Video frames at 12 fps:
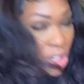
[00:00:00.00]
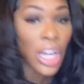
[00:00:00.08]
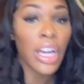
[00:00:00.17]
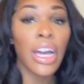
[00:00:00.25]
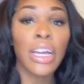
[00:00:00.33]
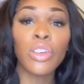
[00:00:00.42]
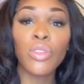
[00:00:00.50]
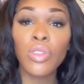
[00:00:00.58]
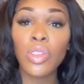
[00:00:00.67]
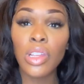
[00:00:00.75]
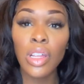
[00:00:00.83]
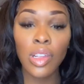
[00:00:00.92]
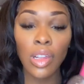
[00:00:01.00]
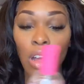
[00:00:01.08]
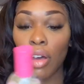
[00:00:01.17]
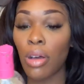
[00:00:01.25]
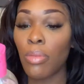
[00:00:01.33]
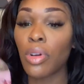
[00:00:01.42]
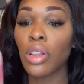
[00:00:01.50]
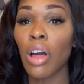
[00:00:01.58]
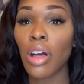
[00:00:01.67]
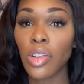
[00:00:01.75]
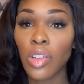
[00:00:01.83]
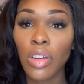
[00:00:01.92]
not, I use this
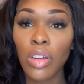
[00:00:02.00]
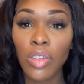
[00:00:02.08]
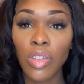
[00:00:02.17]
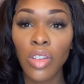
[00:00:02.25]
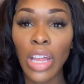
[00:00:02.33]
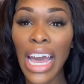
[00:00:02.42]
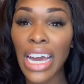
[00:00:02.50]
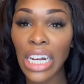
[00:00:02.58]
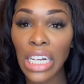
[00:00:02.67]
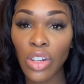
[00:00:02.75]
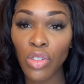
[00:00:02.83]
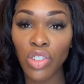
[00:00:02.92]
glosser to add a little